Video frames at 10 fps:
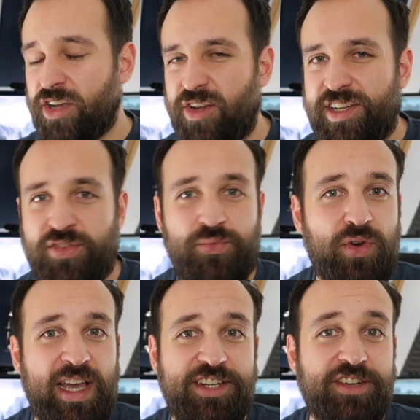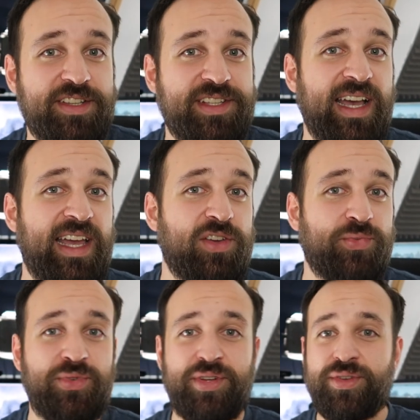content writers, I
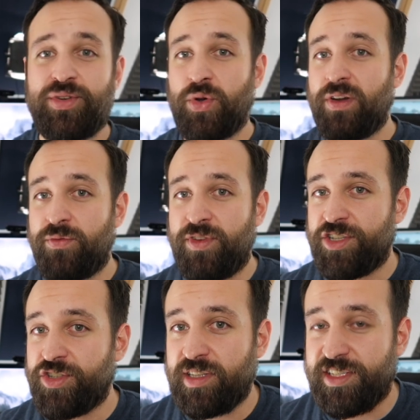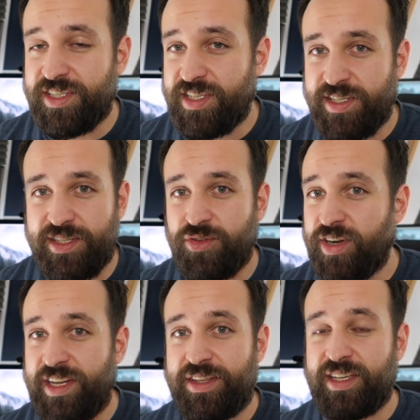have no virtual assistant or
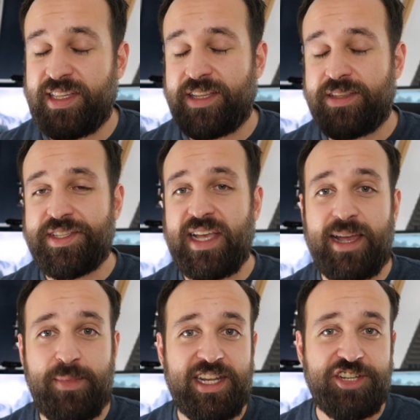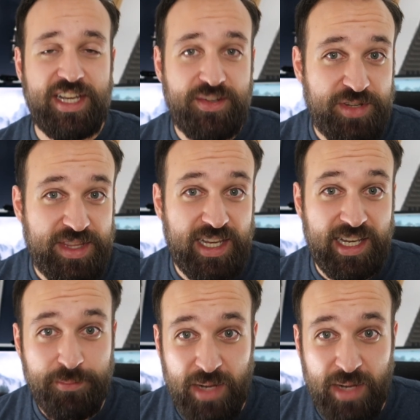anything like this. I manage everything